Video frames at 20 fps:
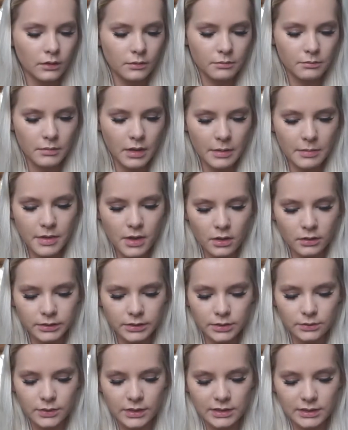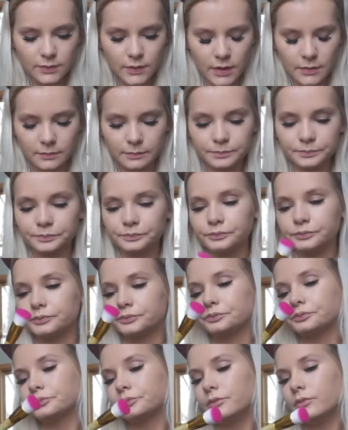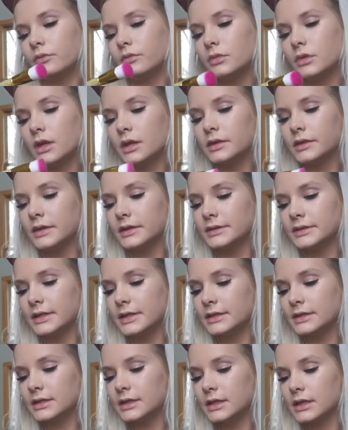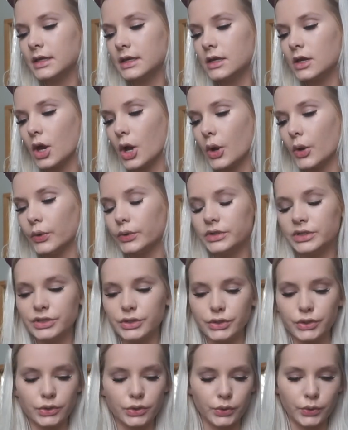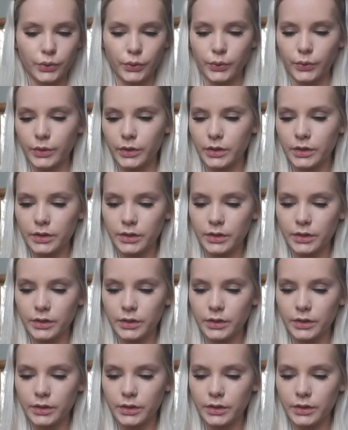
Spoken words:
maybe I'll do this one. This is the 02